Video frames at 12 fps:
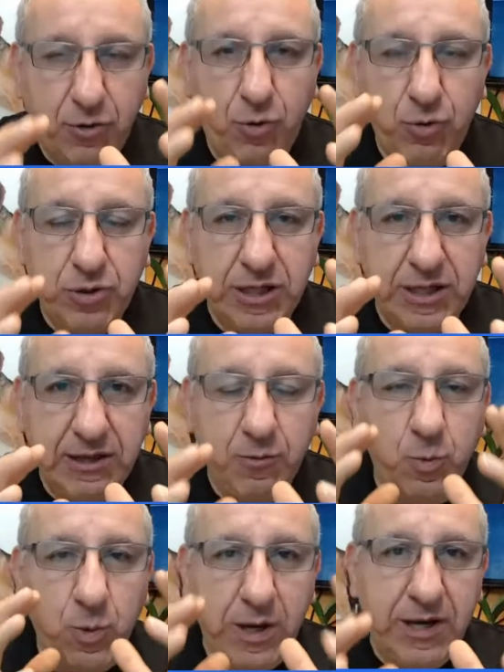only
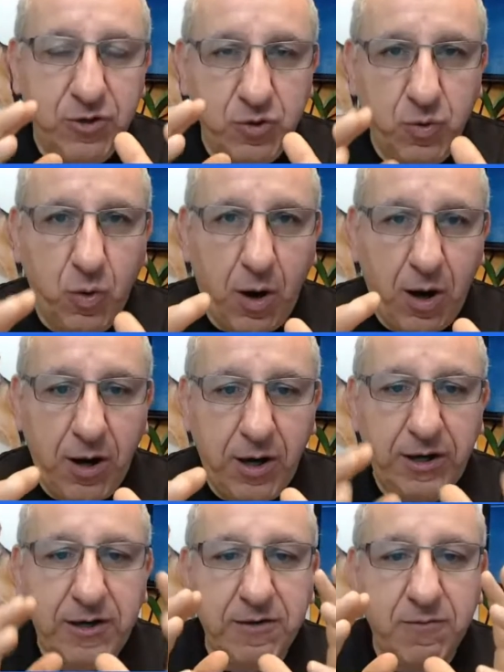when you are